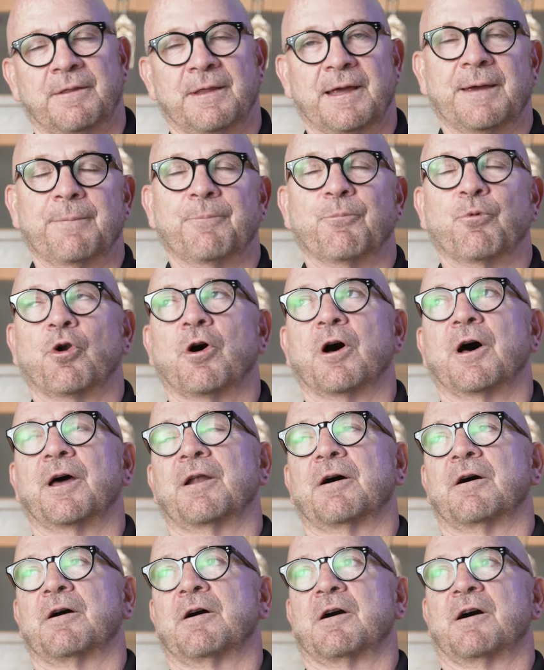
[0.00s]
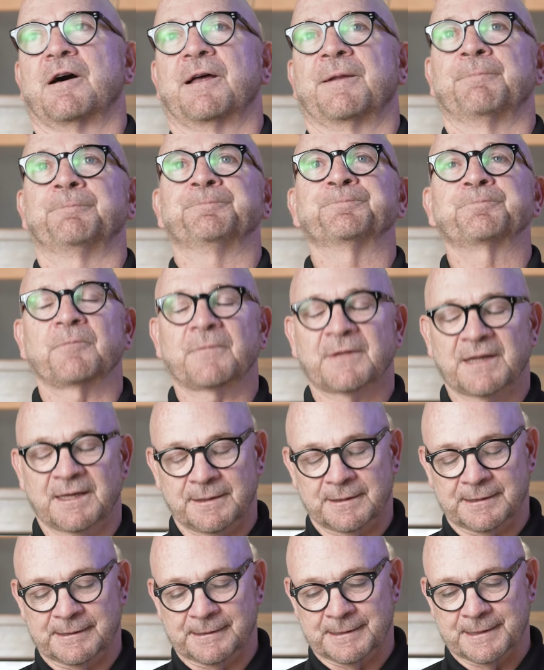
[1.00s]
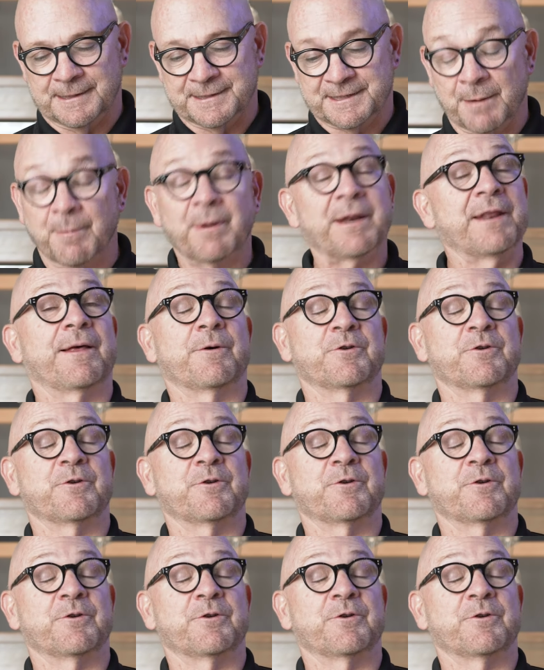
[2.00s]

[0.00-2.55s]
they brought on somebody